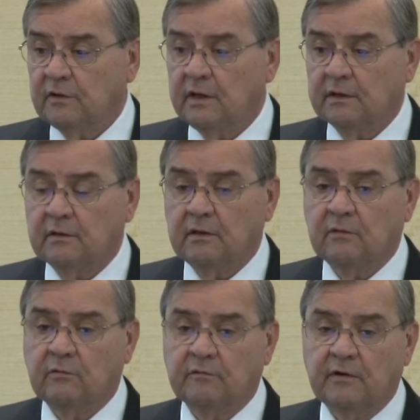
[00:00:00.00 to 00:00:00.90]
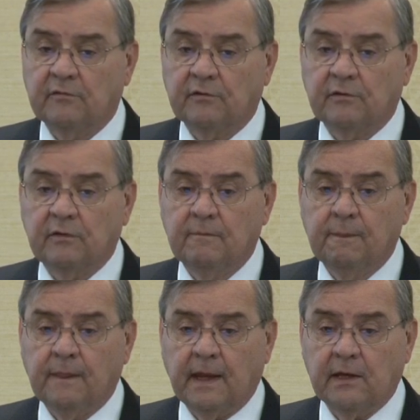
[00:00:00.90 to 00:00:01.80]
collected that we've never
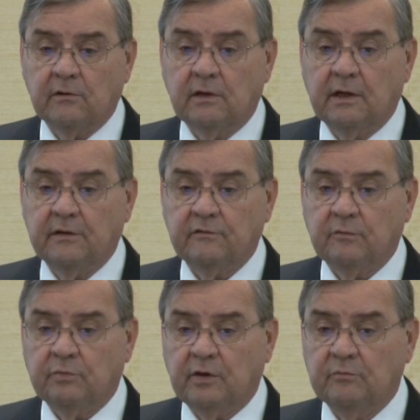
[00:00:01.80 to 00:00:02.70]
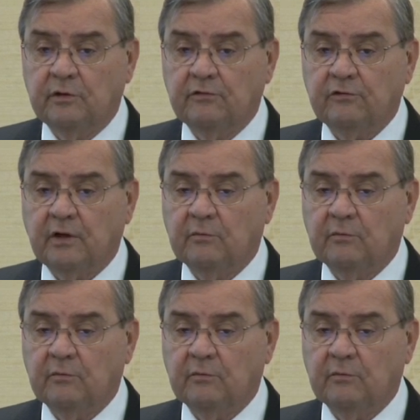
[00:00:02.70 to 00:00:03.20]
analyzed and published.